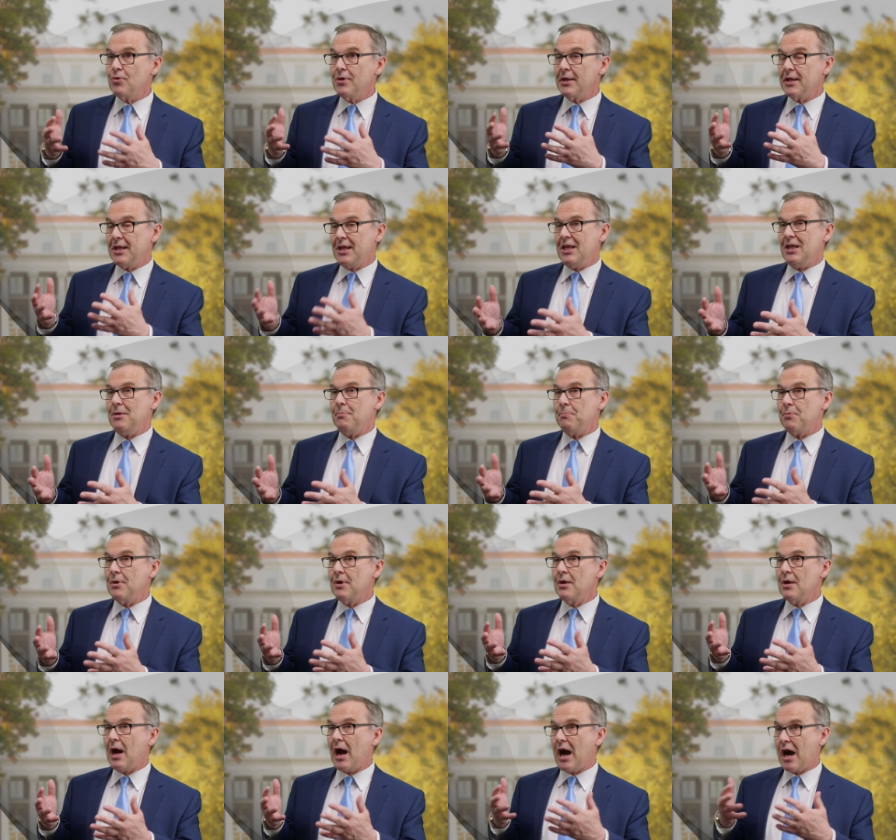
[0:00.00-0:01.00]
that will keep
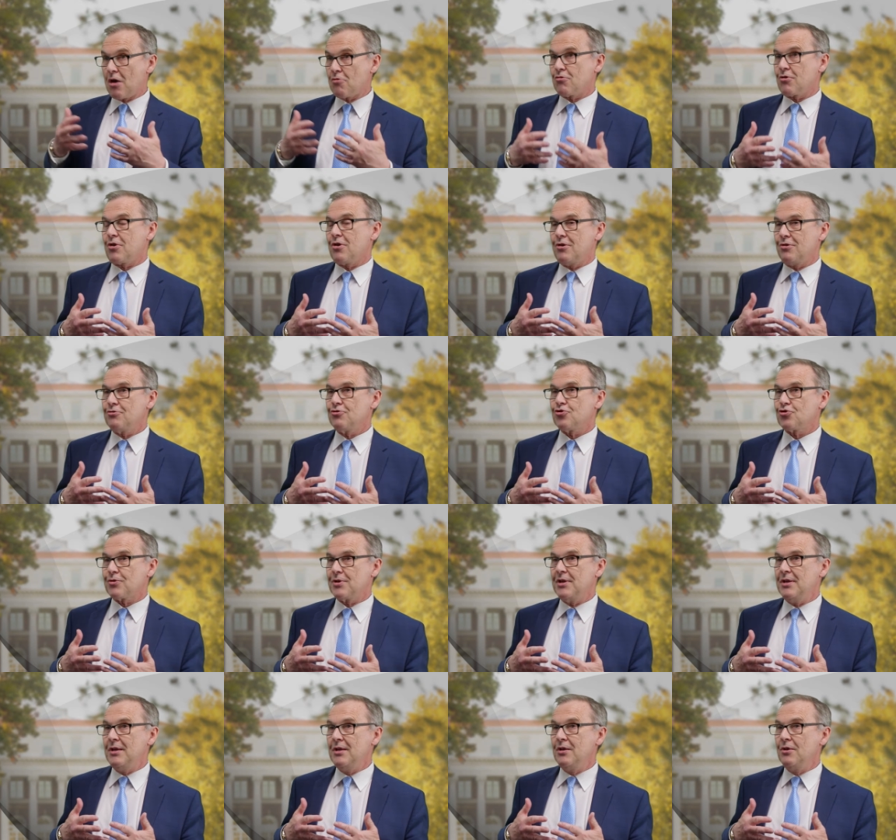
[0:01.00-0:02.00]
our
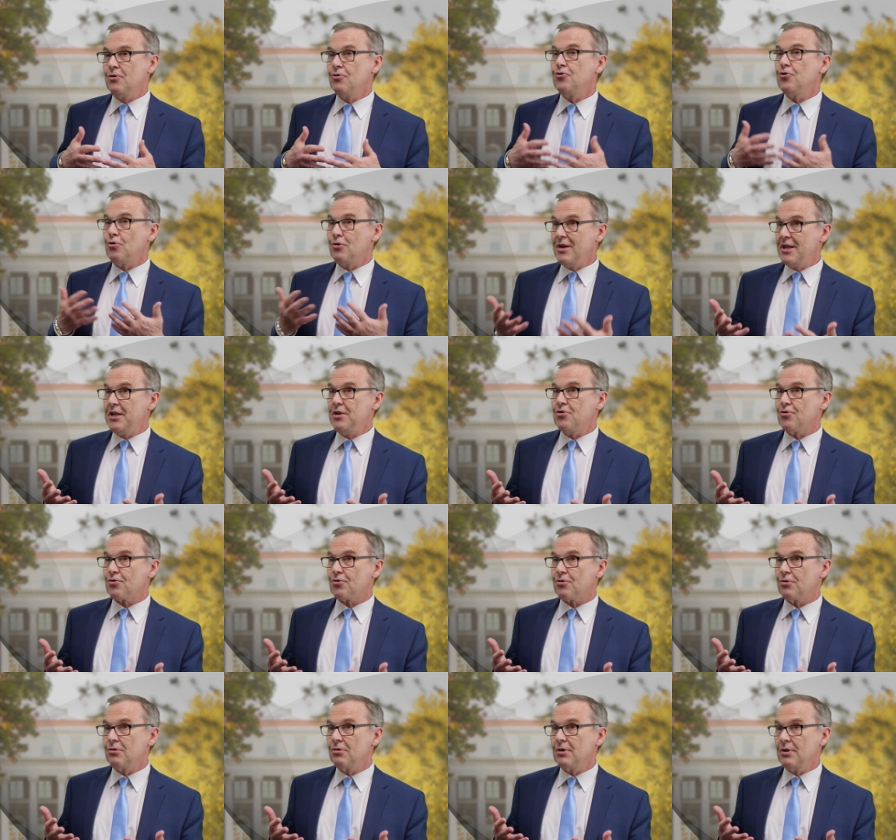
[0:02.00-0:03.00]
country the
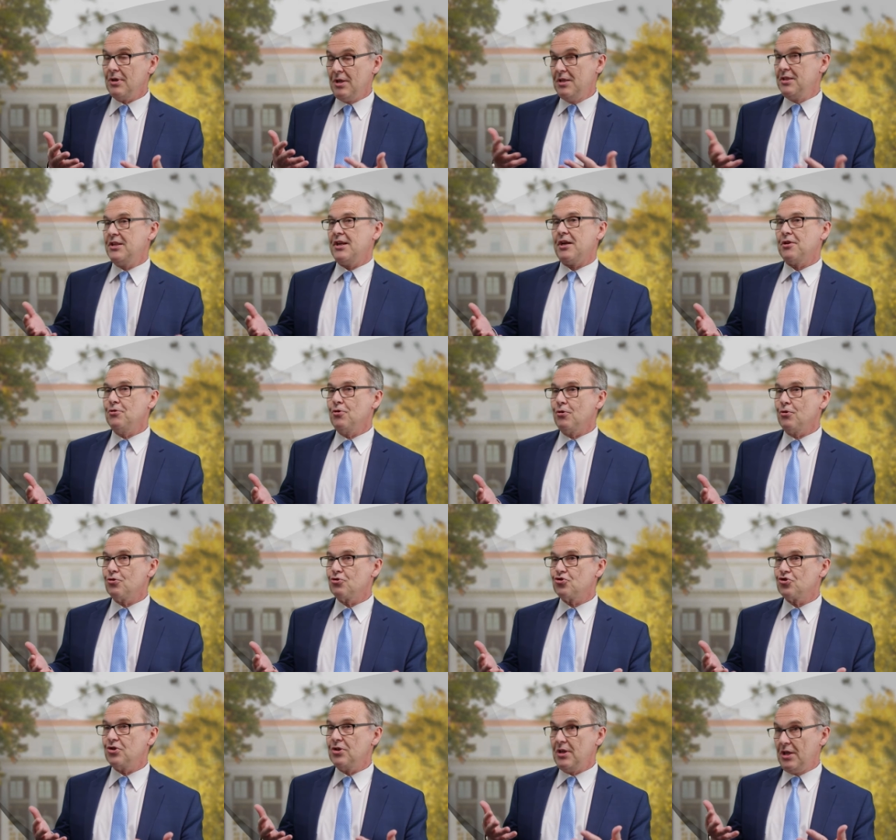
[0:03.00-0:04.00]
leader in
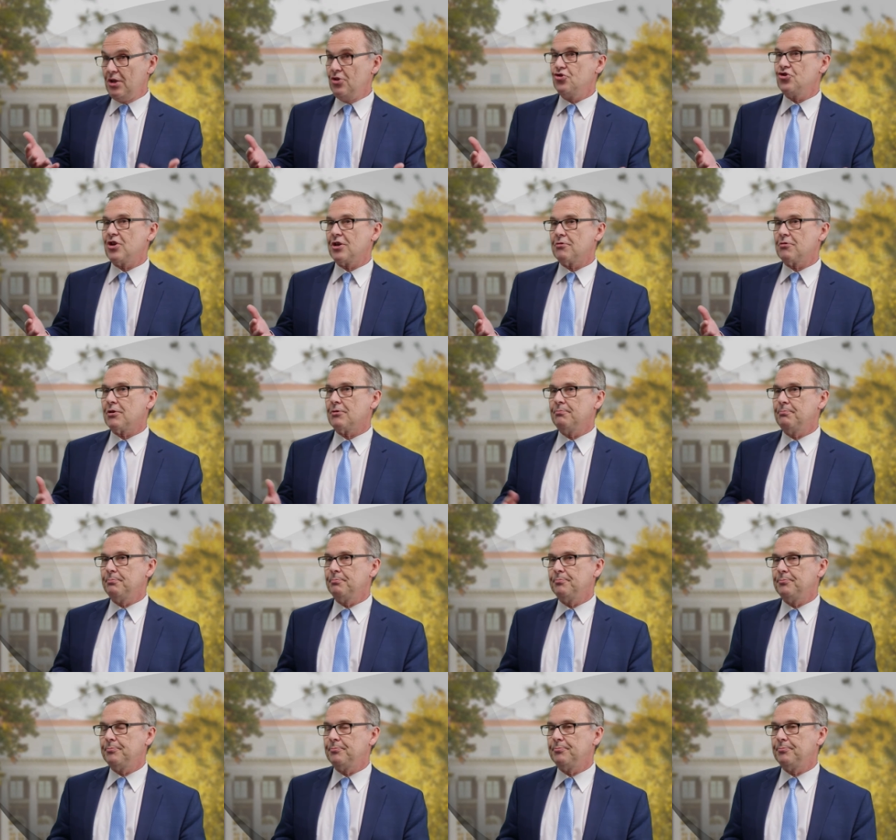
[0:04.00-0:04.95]
technology in general.